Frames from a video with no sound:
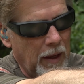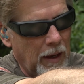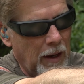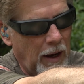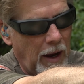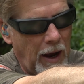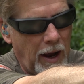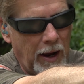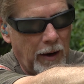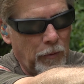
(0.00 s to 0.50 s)

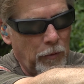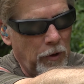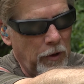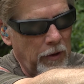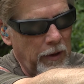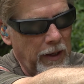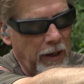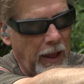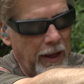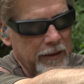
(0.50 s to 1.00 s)
I
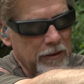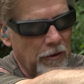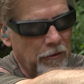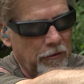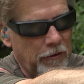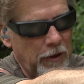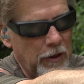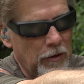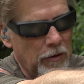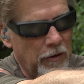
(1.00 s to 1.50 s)
really like the
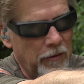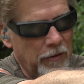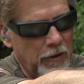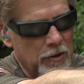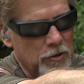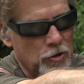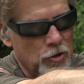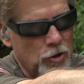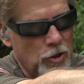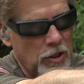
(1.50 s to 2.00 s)
feel of
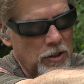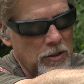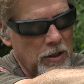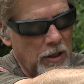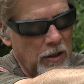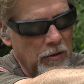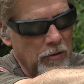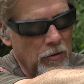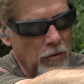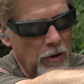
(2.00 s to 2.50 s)
this
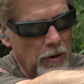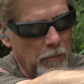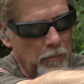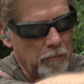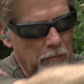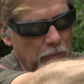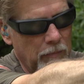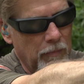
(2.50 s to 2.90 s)
G10 grip.